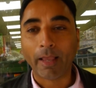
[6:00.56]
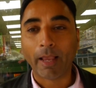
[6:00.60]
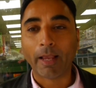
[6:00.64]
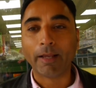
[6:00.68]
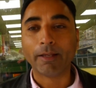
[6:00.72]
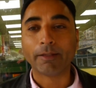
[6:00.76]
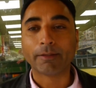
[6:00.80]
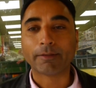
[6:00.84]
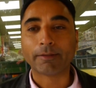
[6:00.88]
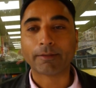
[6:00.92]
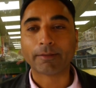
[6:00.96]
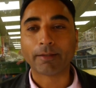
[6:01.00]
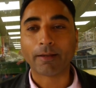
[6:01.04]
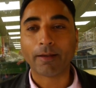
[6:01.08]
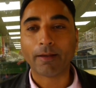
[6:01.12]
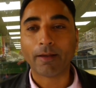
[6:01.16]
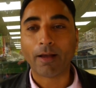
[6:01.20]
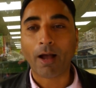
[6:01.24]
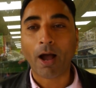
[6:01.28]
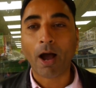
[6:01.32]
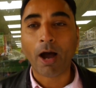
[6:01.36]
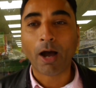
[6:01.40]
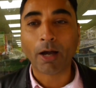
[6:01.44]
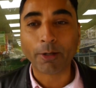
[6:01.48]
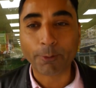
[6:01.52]
it's
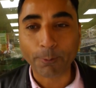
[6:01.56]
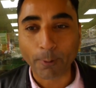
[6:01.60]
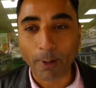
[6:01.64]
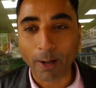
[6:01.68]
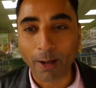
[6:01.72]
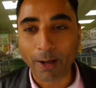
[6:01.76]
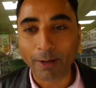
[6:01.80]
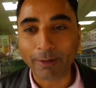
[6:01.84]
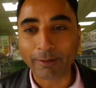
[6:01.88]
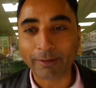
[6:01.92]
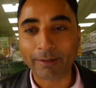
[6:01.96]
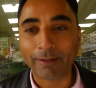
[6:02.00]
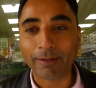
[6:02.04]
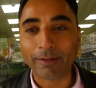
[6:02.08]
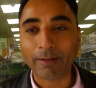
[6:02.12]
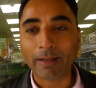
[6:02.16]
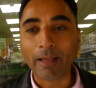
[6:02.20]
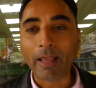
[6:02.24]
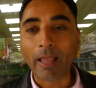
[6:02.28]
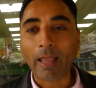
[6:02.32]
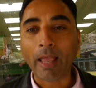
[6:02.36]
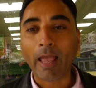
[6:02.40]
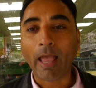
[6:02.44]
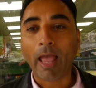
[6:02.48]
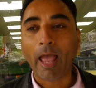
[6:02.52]
hard work,
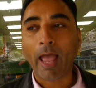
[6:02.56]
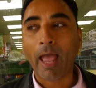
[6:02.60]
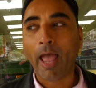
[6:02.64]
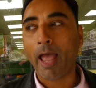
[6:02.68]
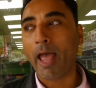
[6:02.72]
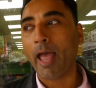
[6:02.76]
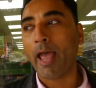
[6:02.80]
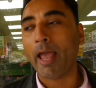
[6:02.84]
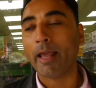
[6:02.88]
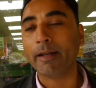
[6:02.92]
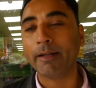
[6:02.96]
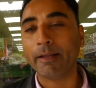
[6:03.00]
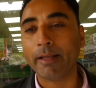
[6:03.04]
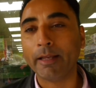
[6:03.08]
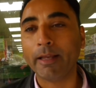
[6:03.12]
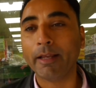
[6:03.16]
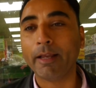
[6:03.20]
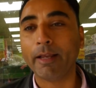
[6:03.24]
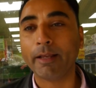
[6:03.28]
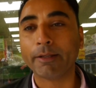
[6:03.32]
and it,